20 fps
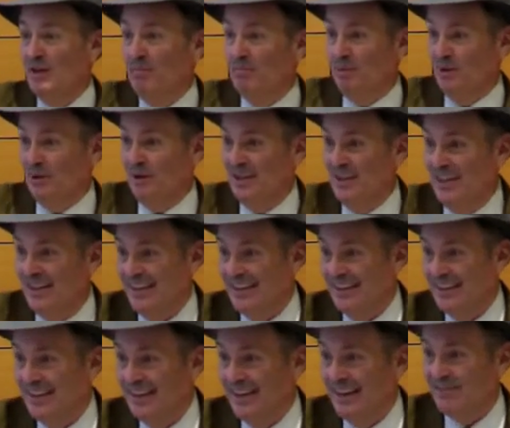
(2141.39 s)

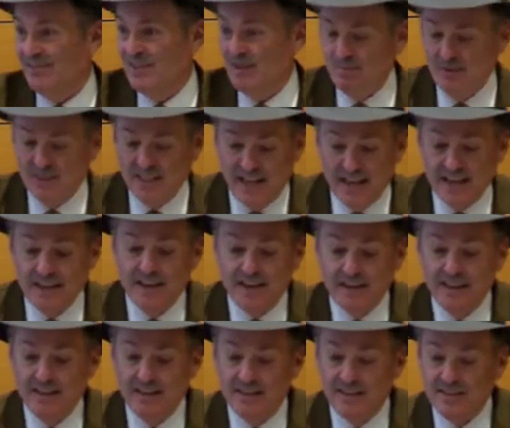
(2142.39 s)
employee. I have some stake
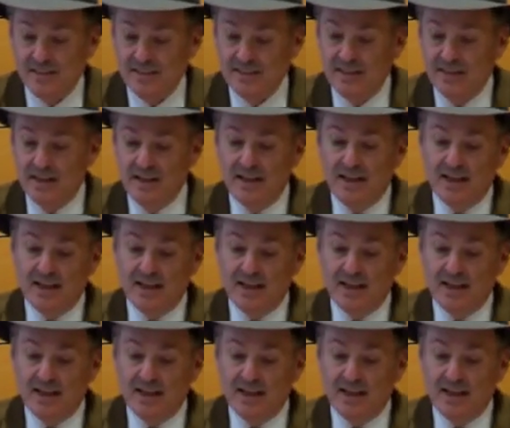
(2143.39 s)
in this.